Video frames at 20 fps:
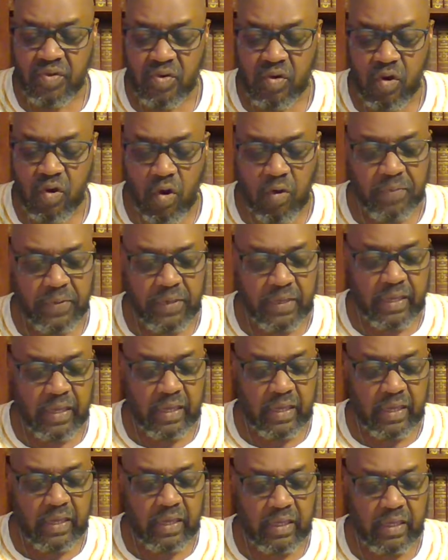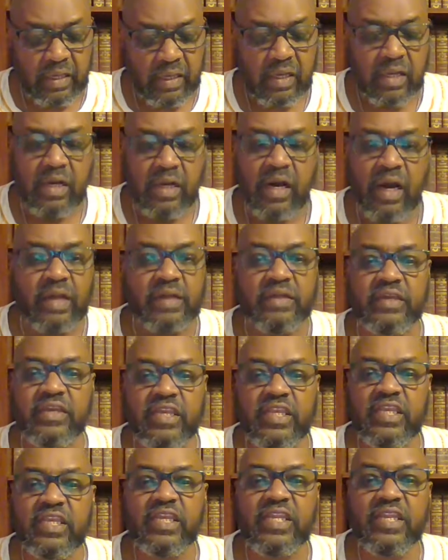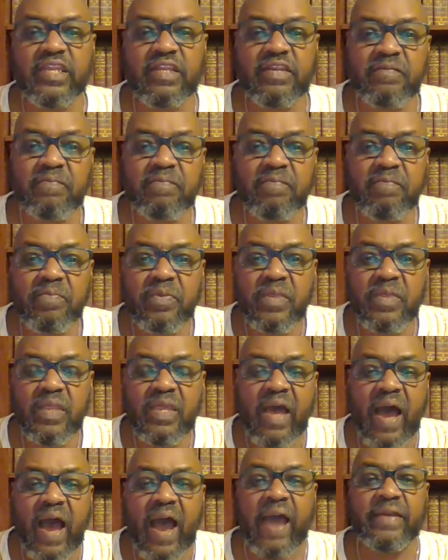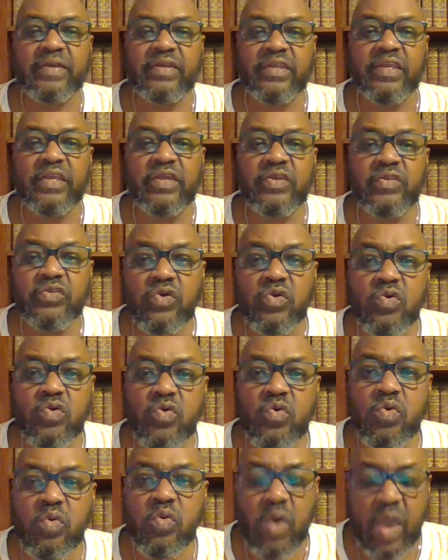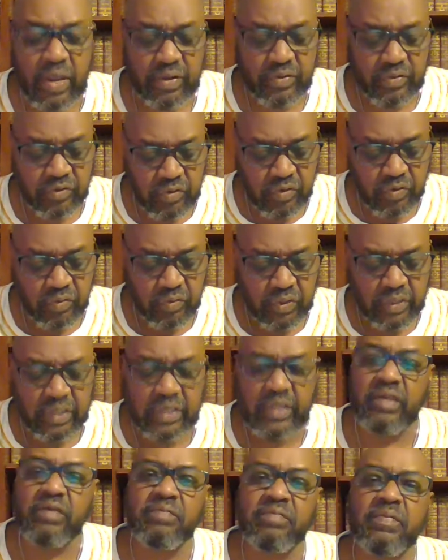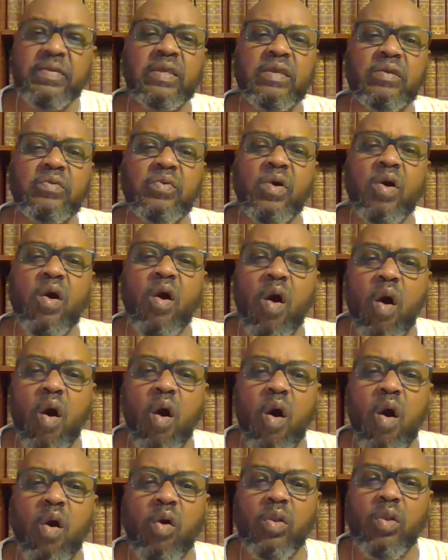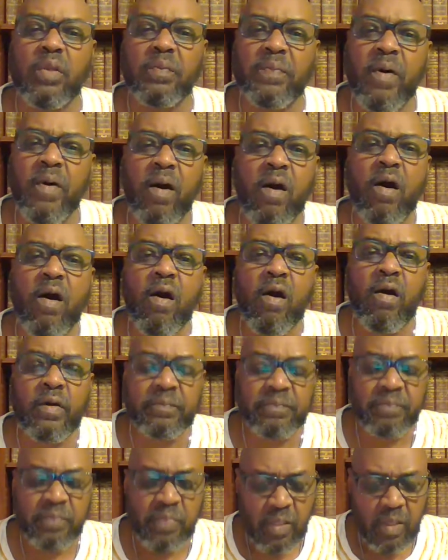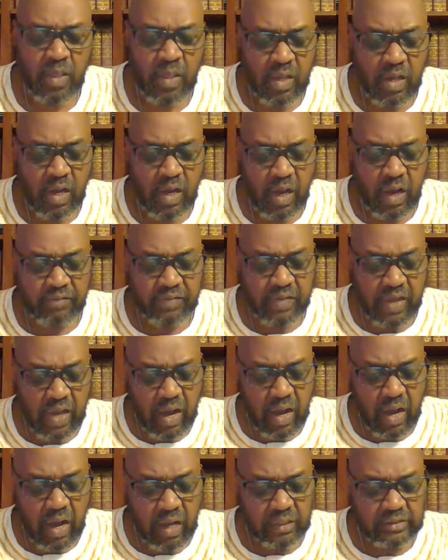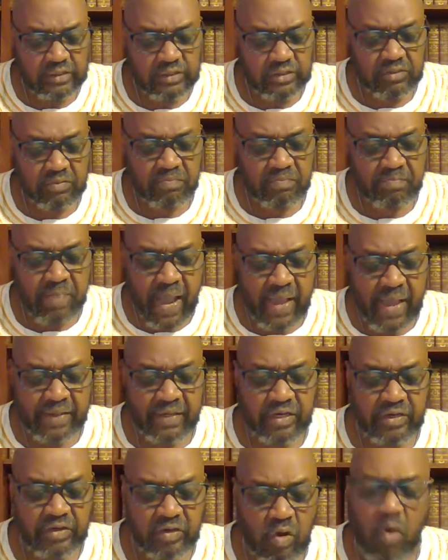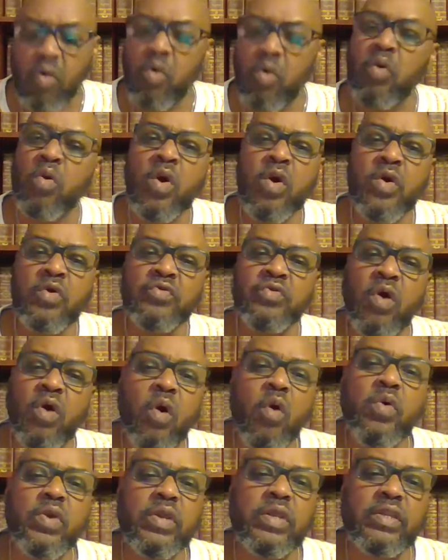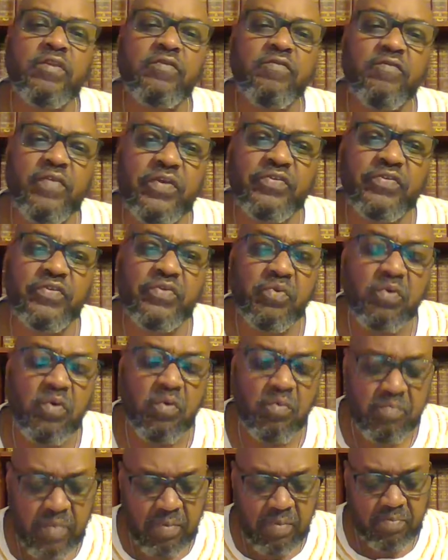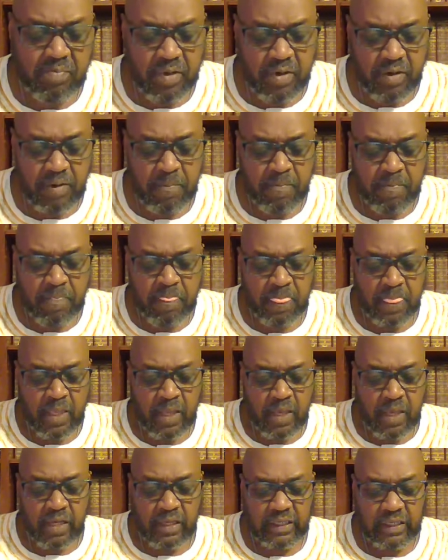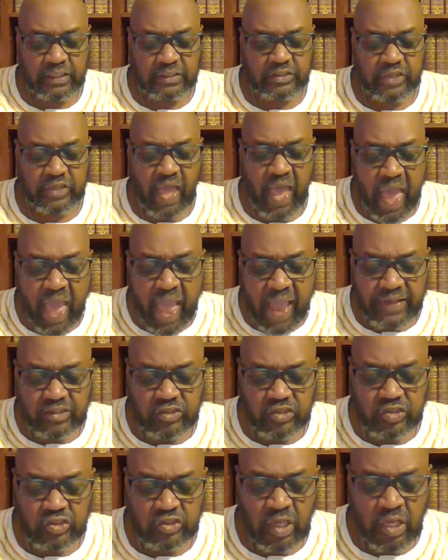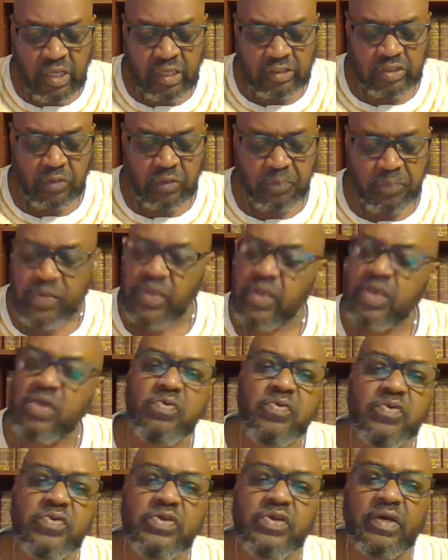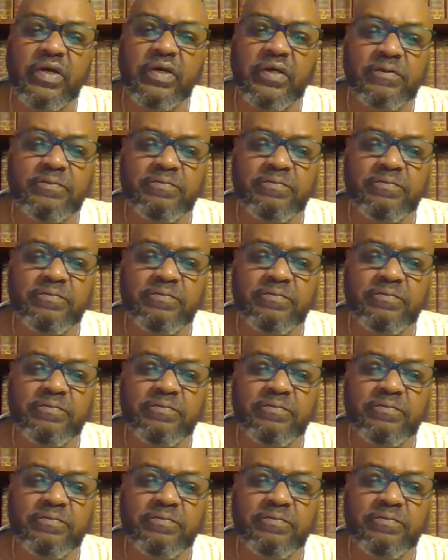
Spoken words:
or being unneeded. I need you and you need me. We're all a part of God's body. No individual member is to act superior,